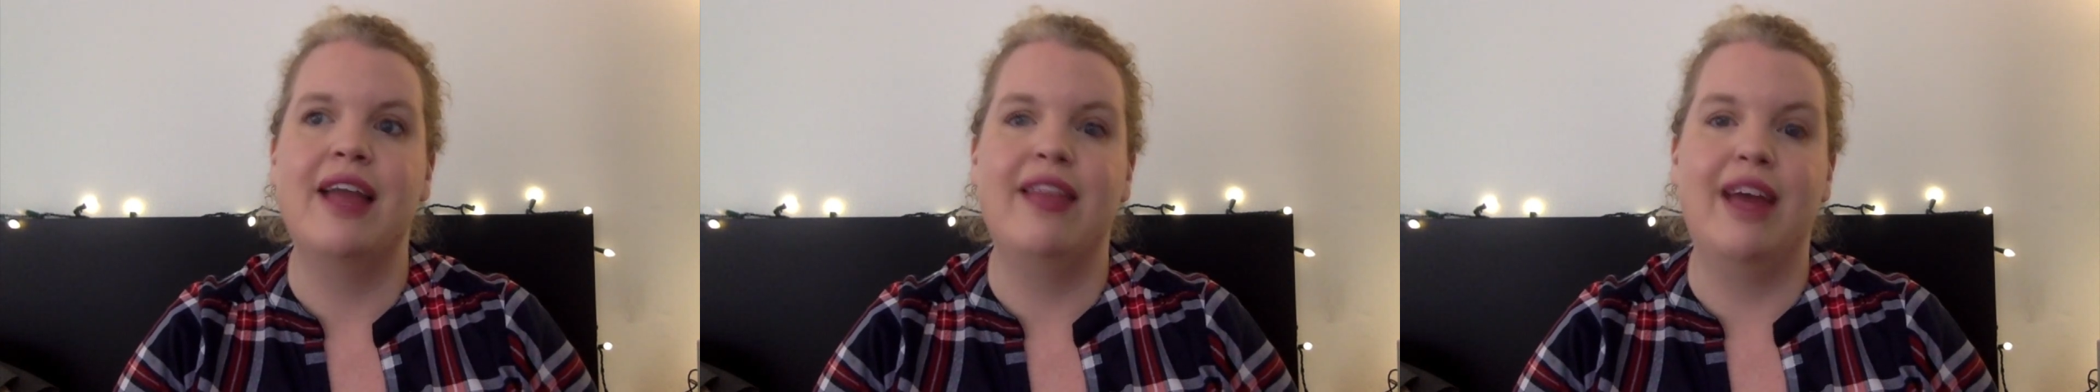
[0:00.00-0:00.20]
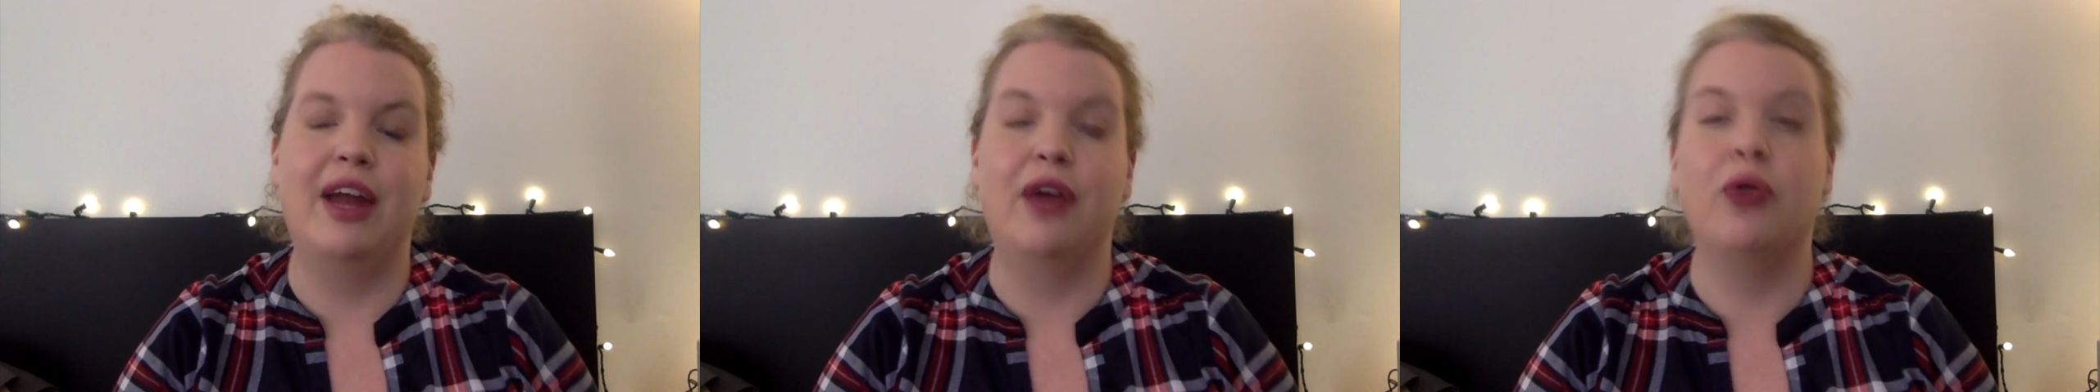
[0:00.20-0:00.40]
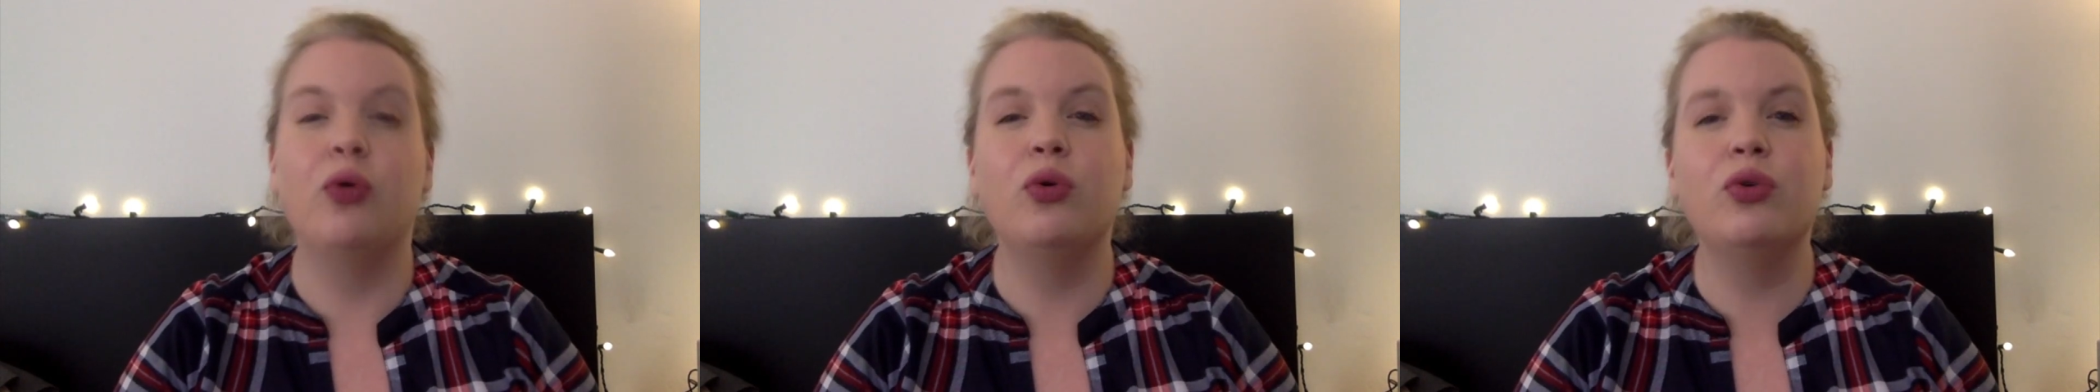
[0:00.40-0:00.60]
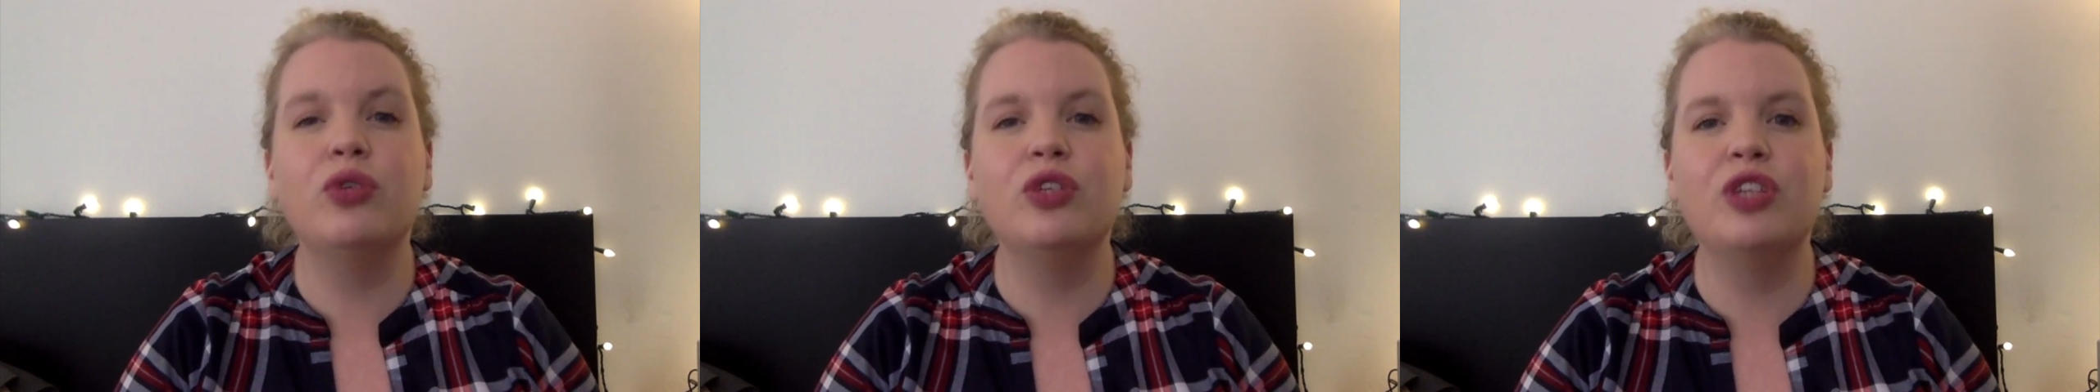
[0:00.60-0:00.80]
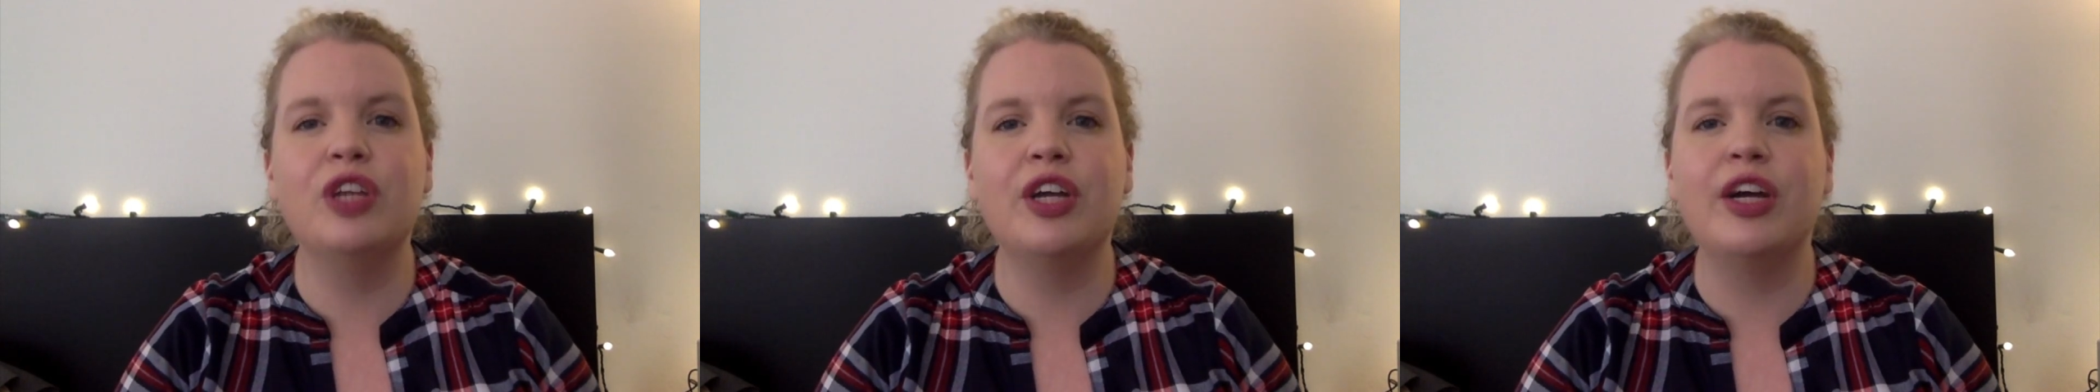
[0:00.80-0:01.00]
that are
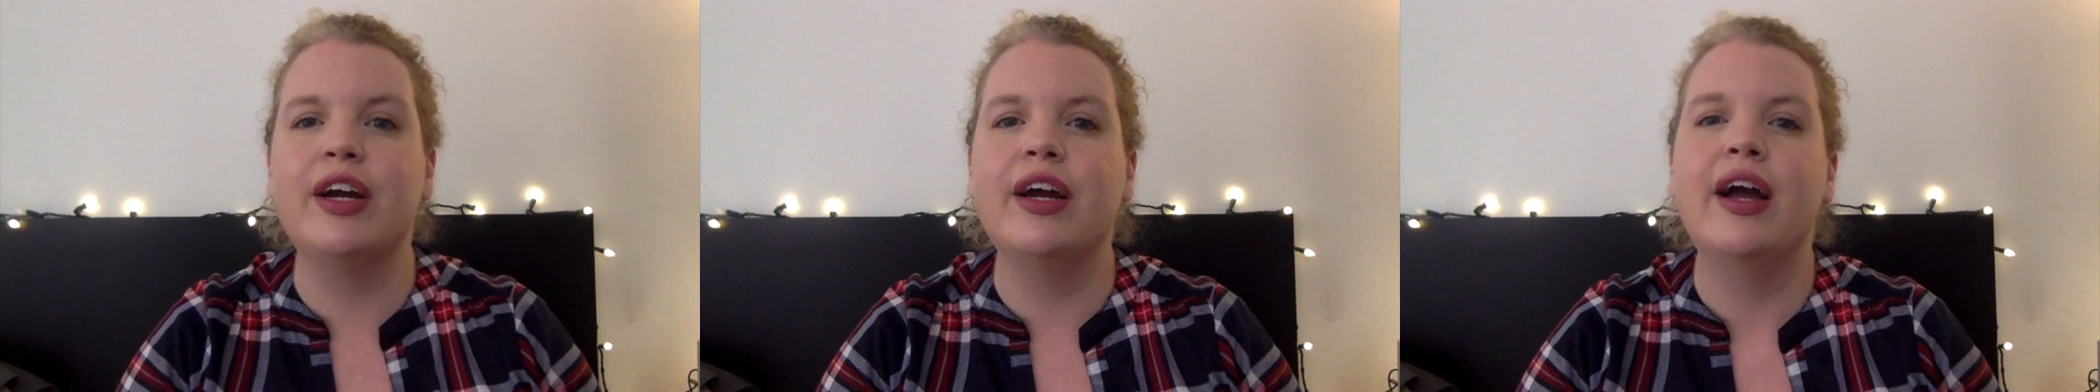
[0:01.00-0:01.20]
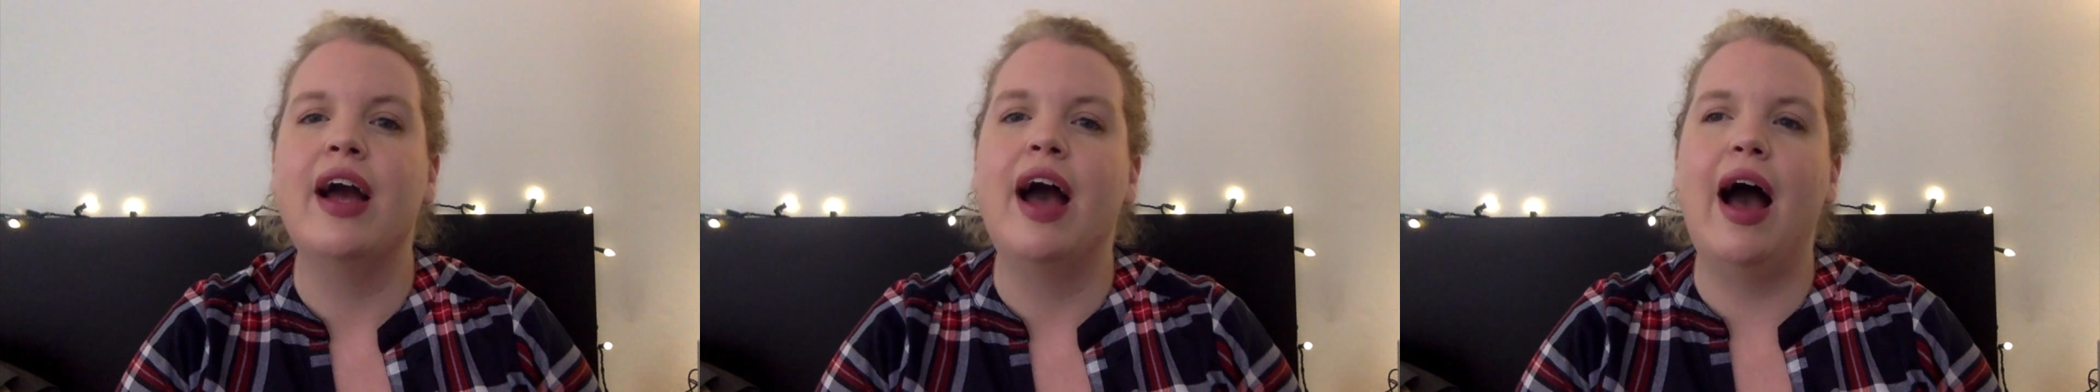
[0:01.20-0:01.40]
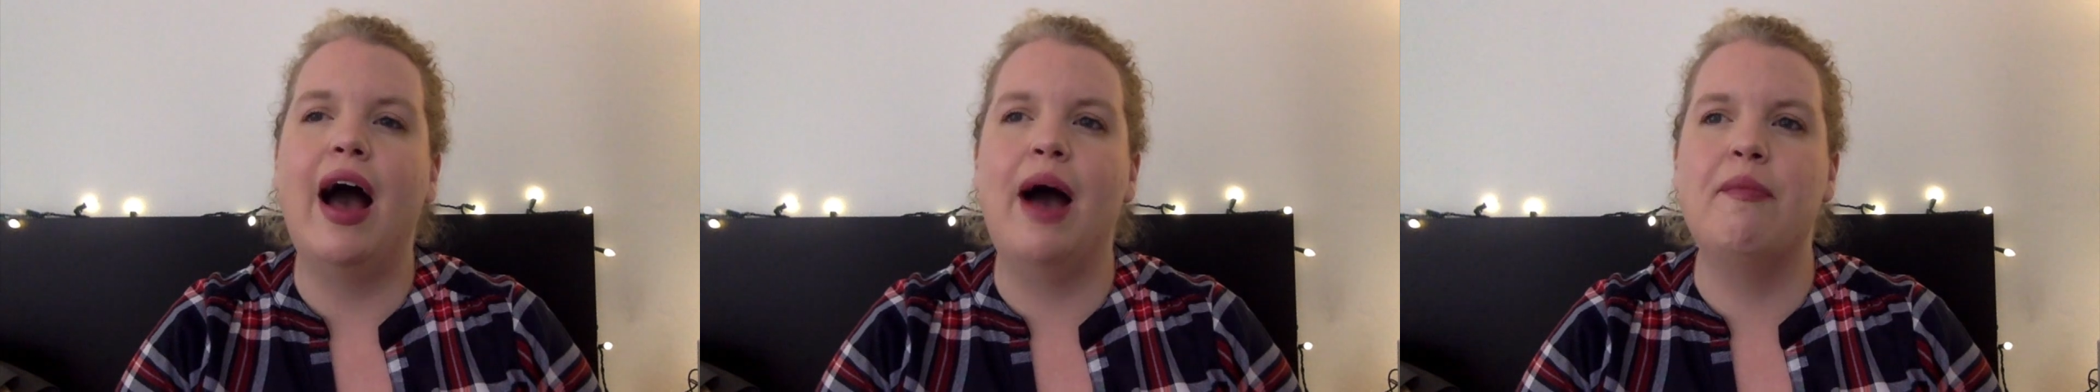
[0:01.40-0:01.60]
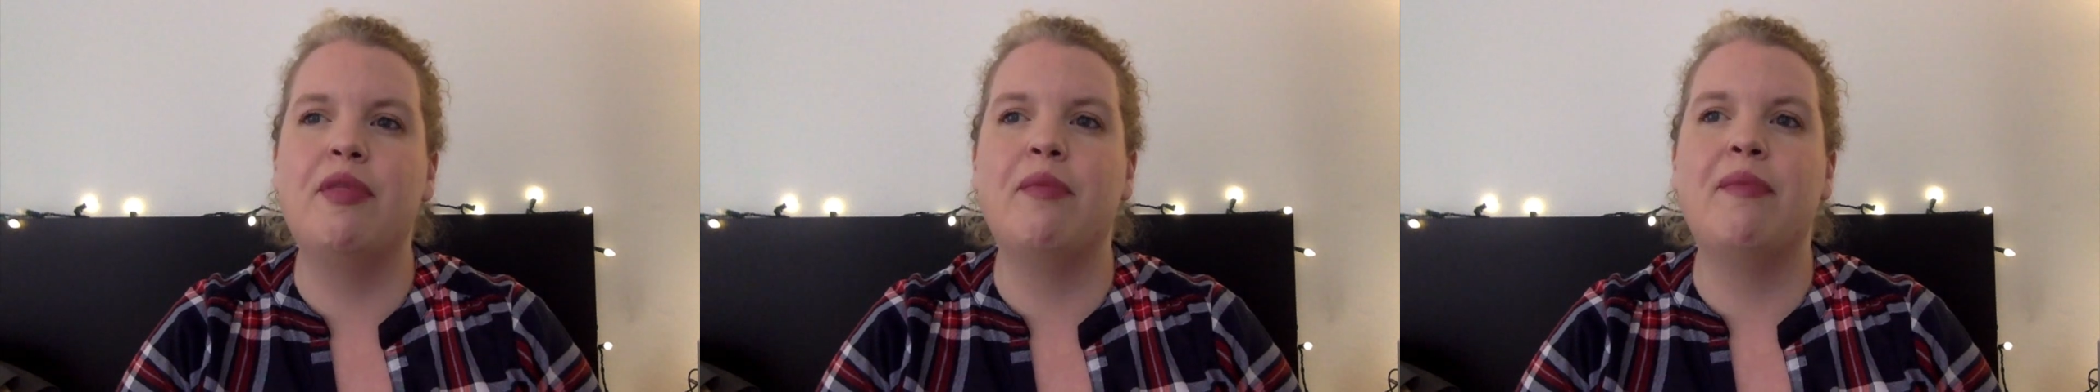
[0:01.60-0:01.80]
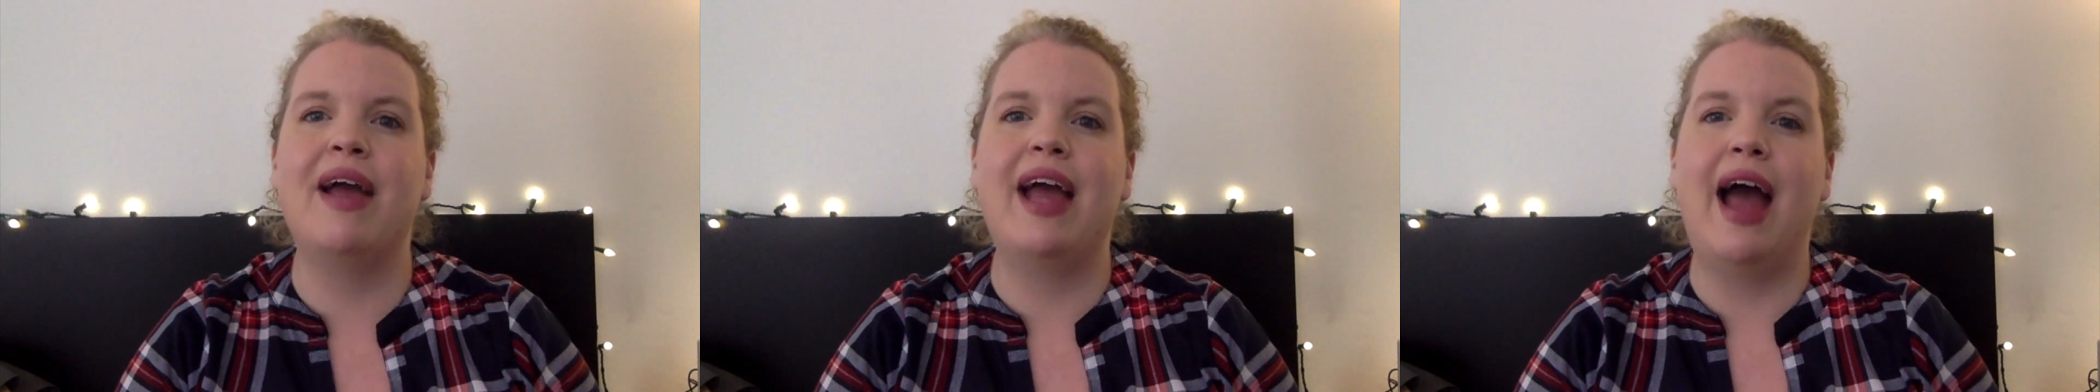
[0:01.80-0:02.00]
older,
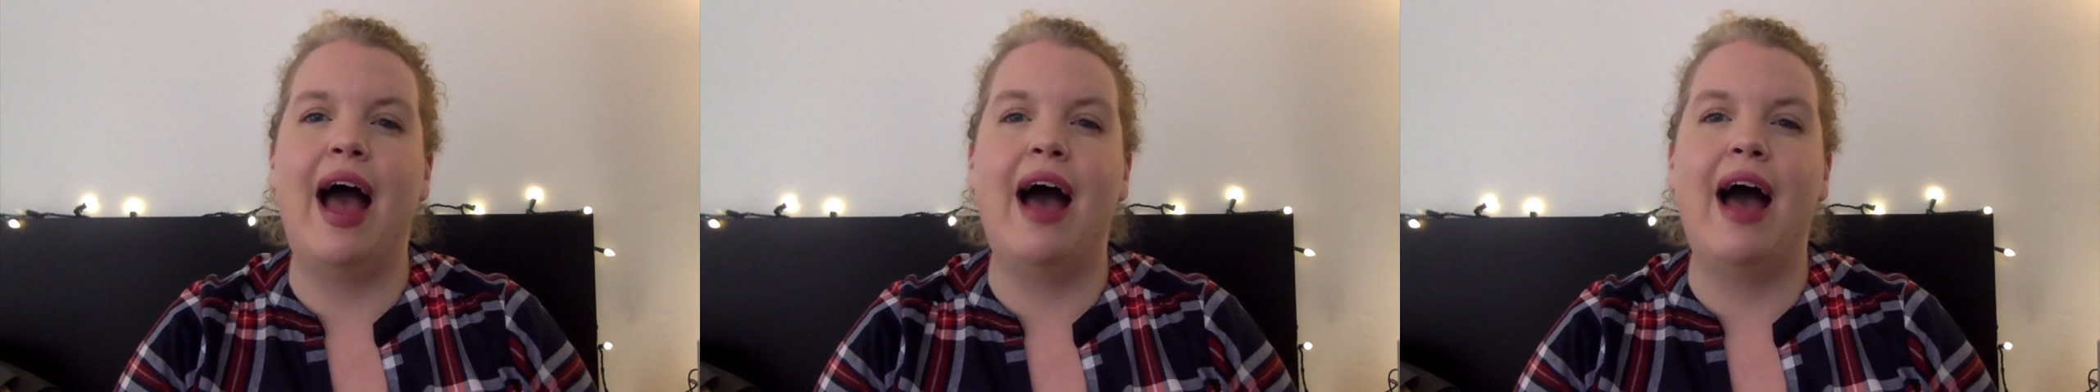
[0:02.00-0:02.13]
that might